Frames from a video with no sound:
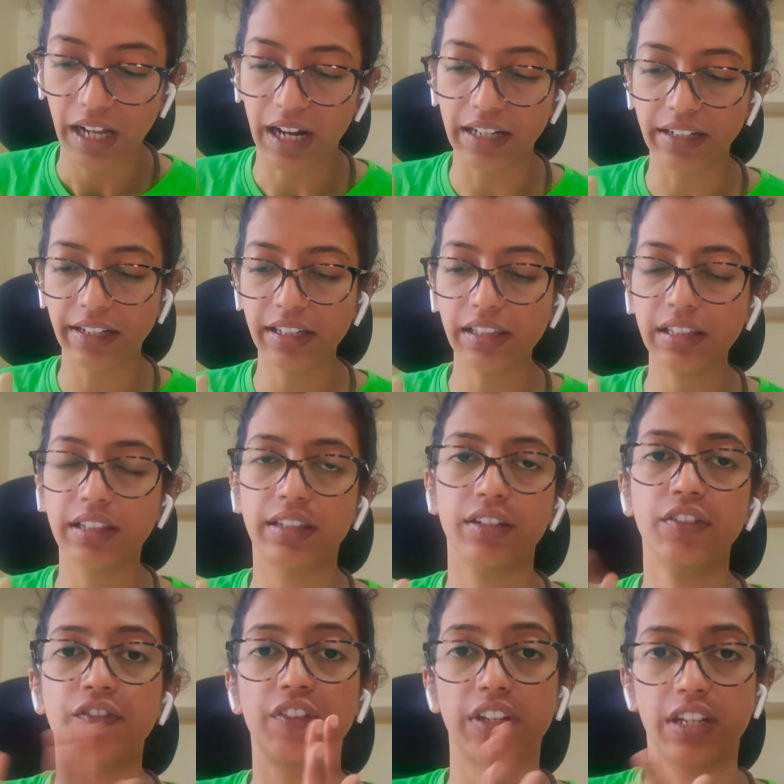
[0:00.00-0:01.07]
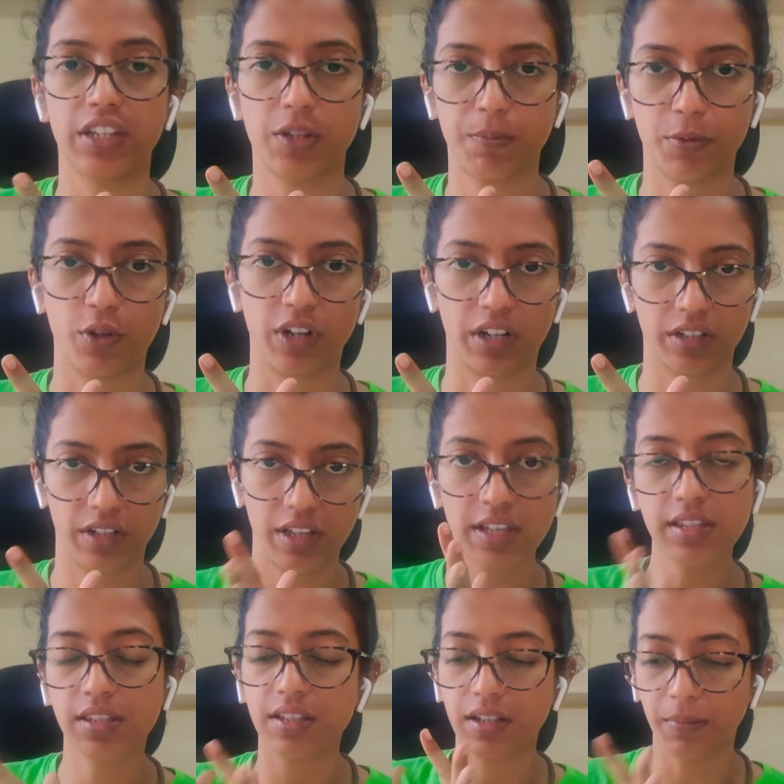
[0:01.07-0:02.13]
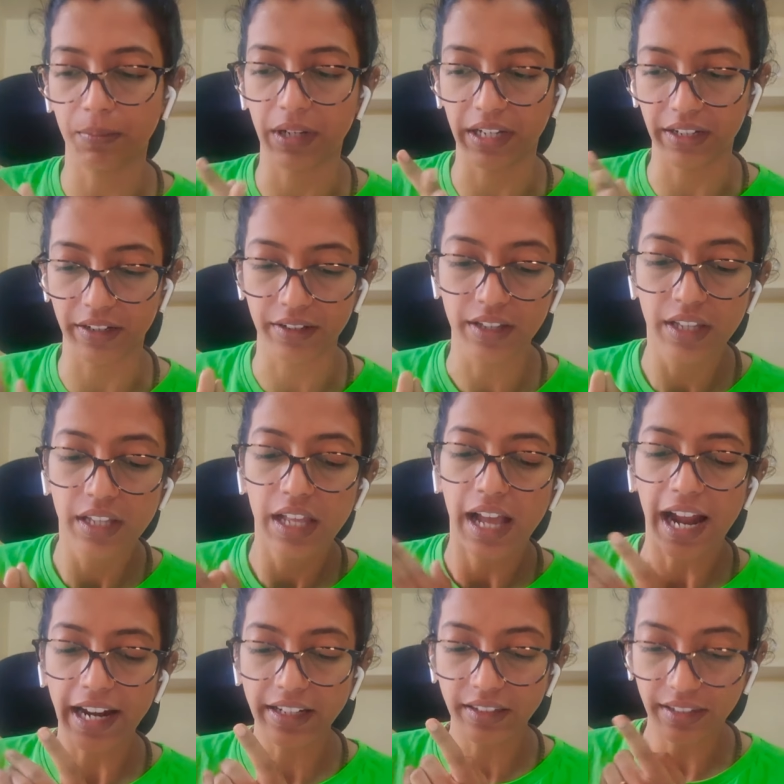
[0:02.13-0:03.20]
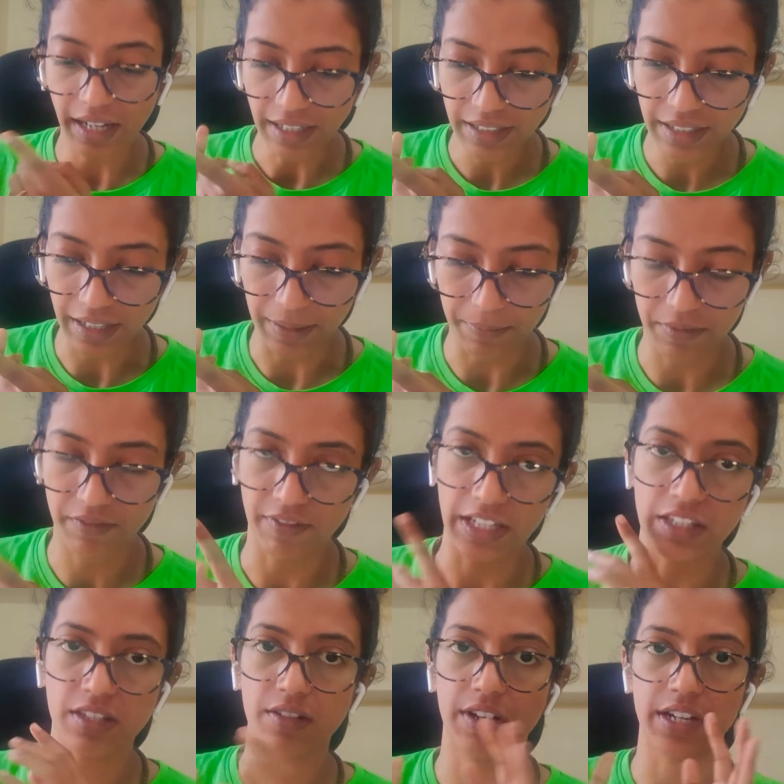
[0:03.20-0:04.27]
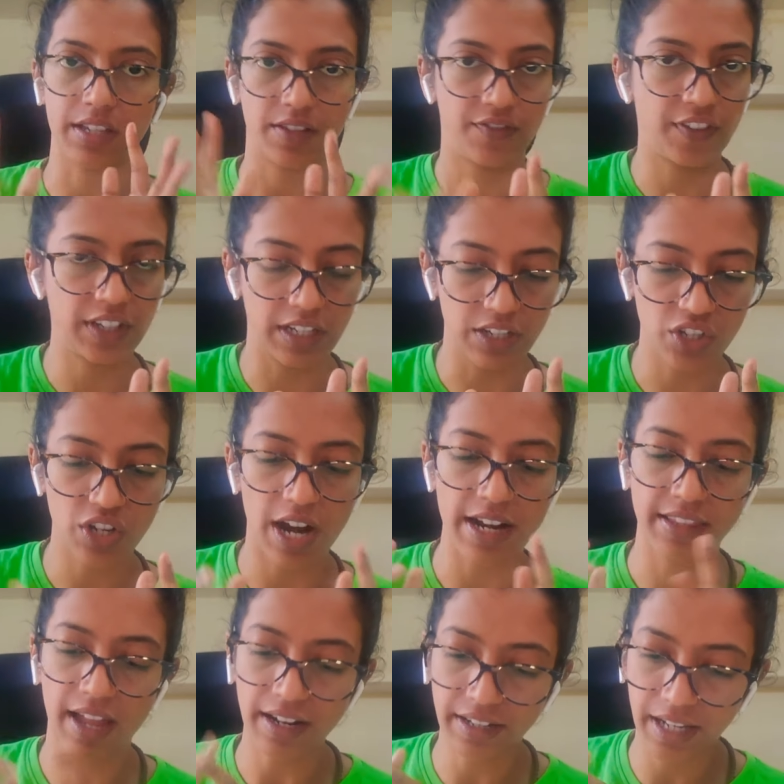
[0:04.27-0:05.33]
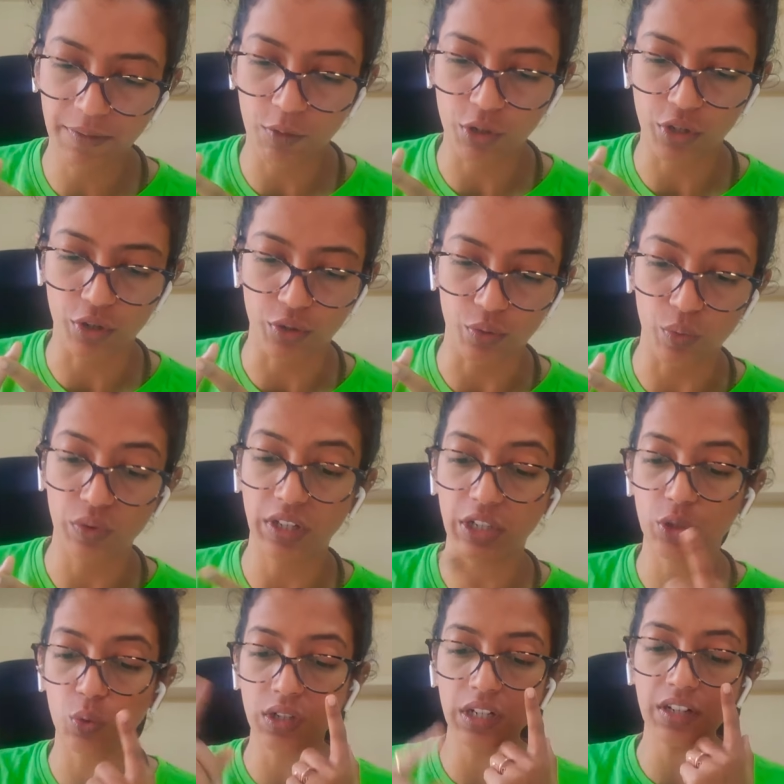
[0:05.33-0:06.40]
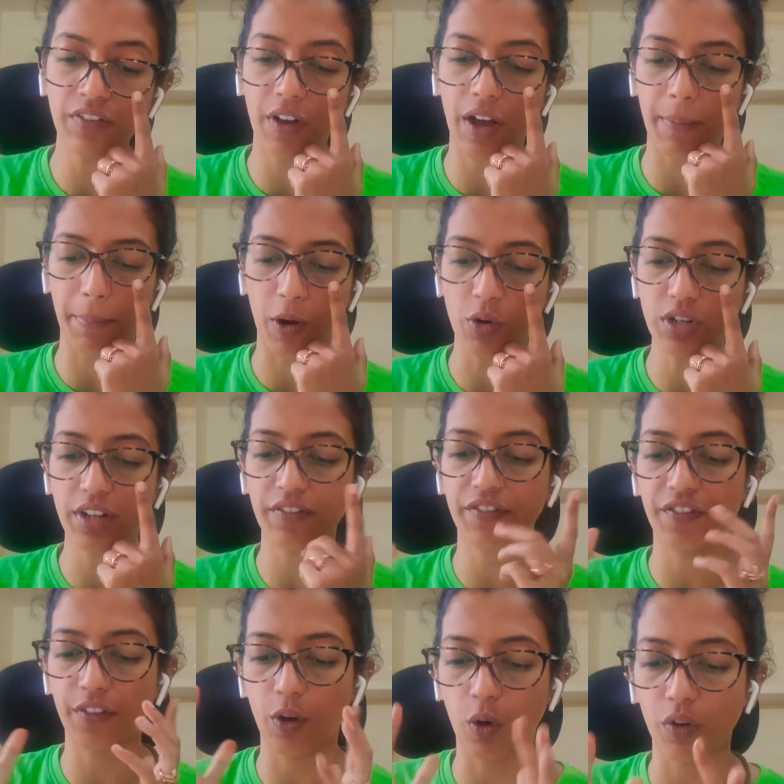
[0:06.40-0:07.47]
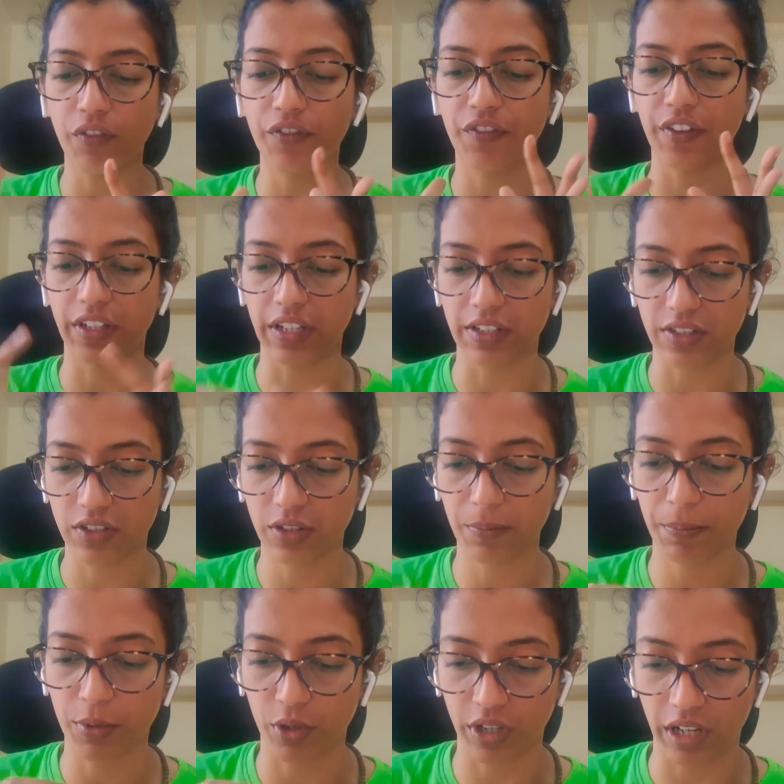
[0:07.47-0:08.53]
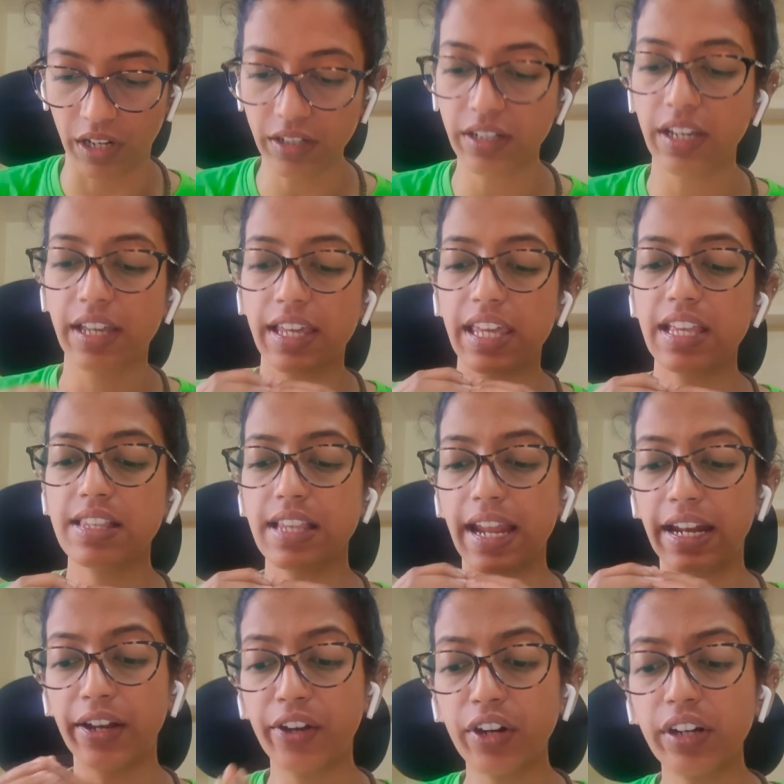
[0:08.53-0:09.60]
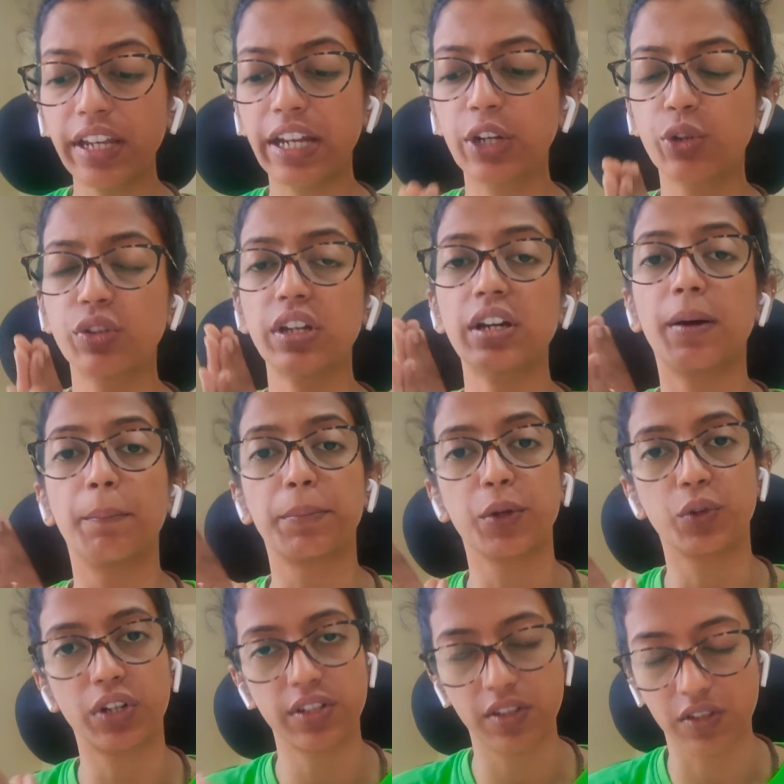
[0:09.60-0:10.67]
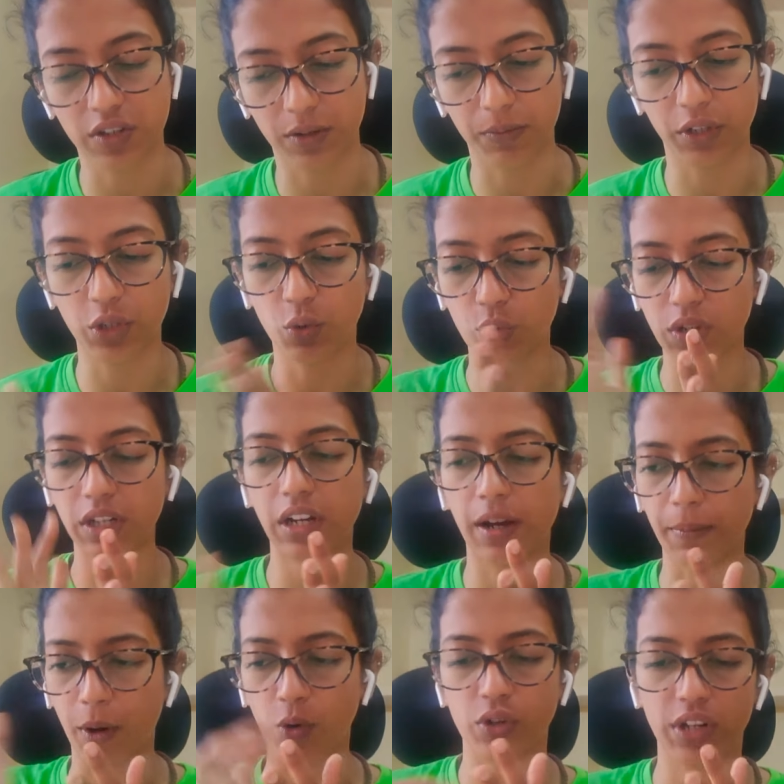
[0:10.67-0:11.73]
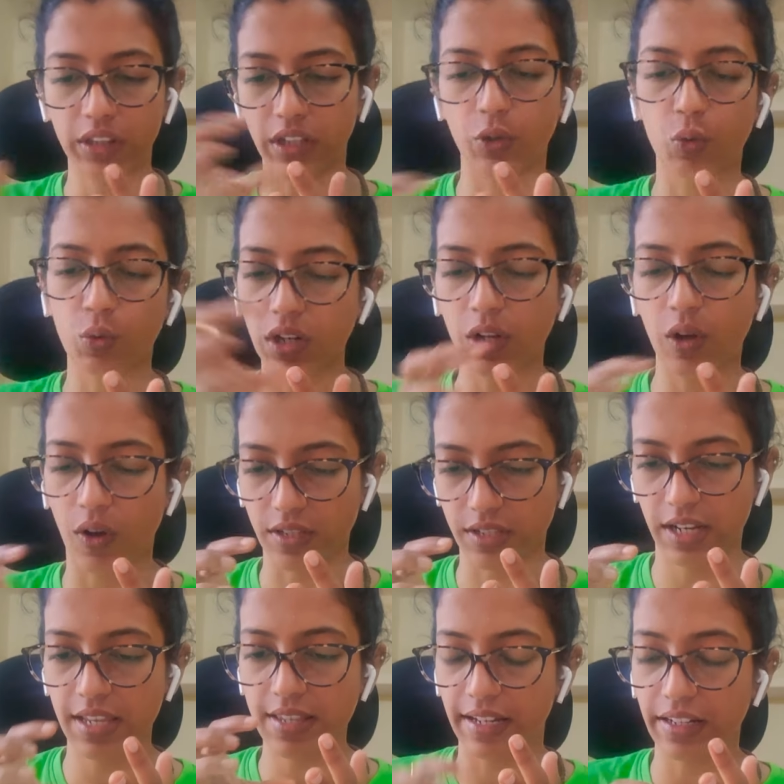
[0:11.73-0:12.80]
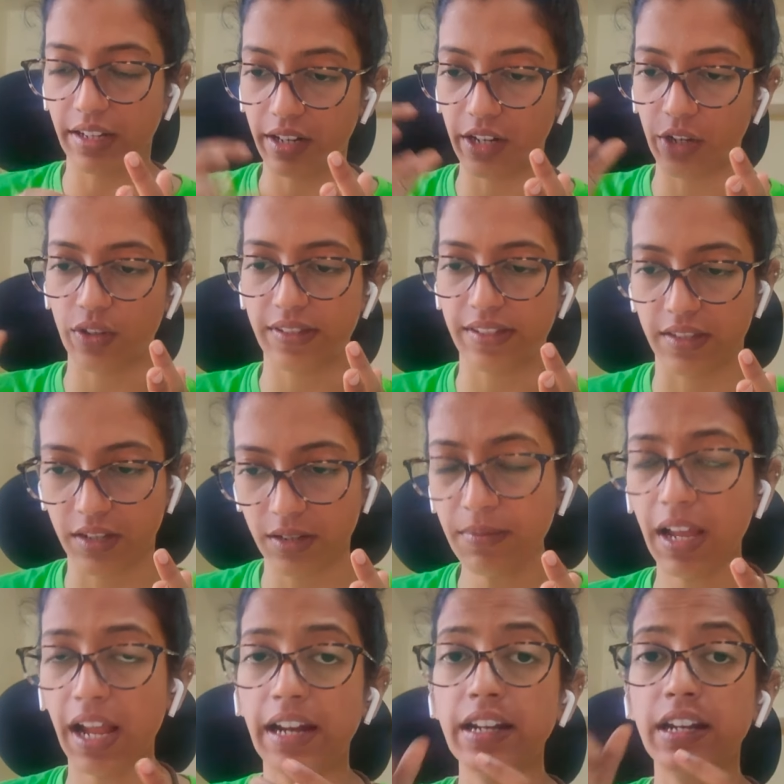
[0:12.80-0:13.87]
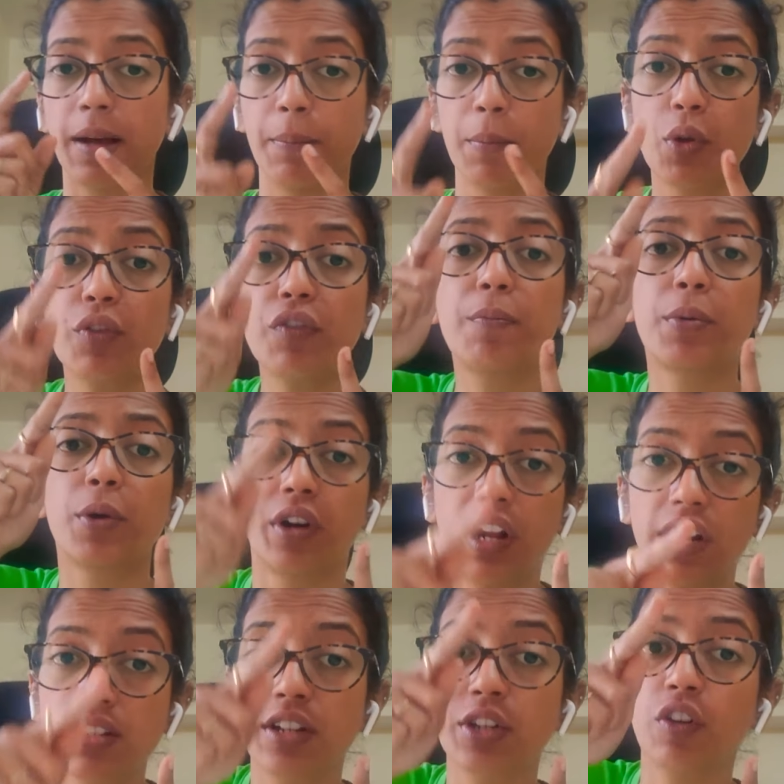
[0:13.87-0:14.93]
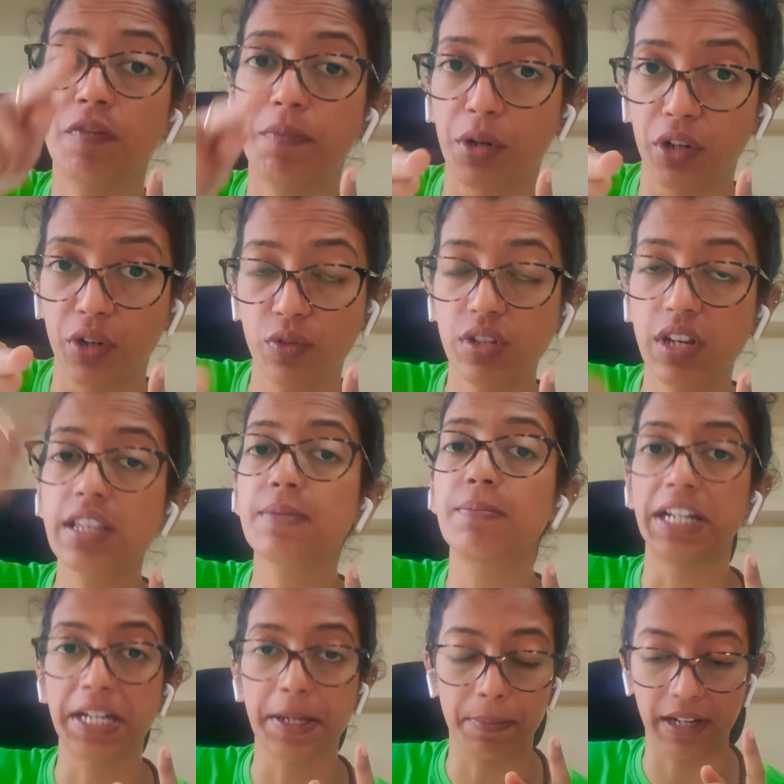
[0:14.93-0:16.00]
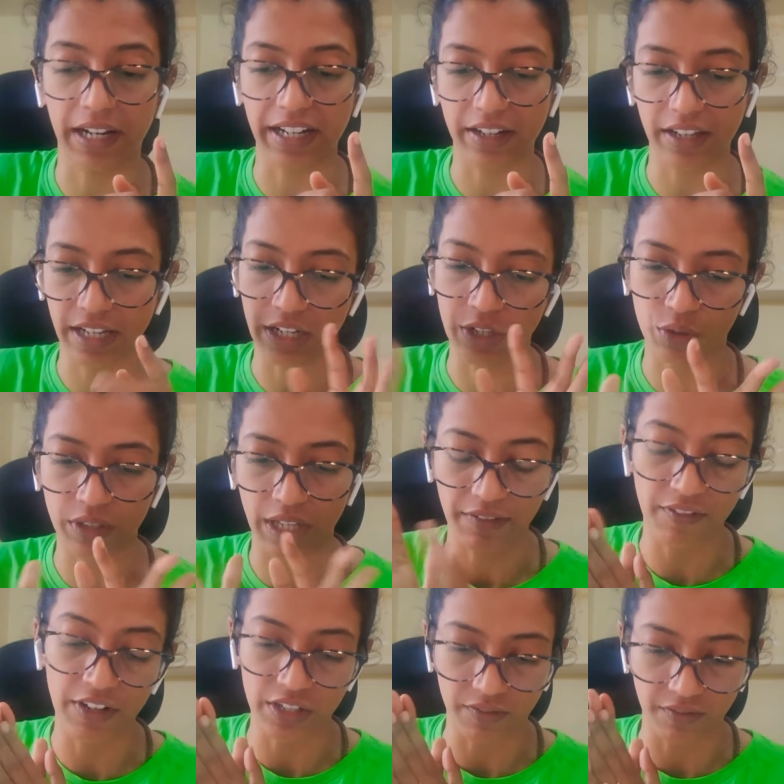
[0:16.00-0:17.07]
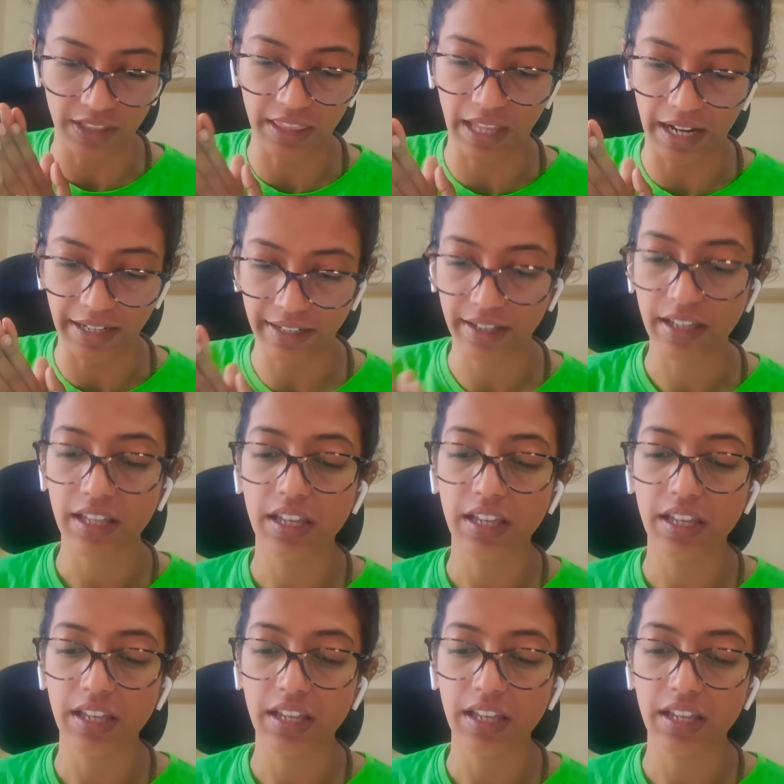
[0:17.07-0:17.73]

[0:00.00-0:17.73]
Until the finished product is completed. At that time, when it is finished, at that time what you do, the total amount of finished product is entered into the computer system. The total amount, the total cost is entered into the system, and number of products that you have produced is multiplied into that with that.